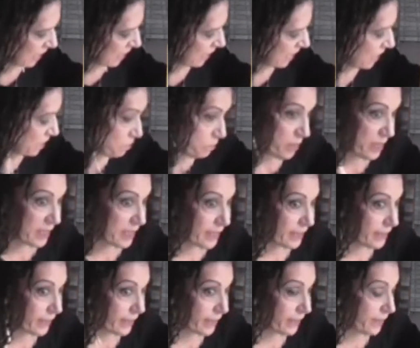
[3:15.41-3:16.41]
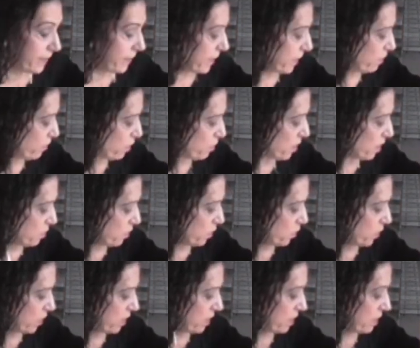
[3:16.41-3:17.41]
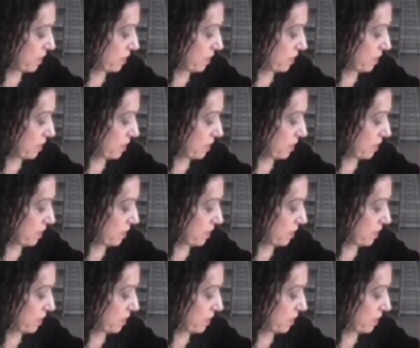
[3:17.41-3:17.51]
You had a busy day and you can't remember what it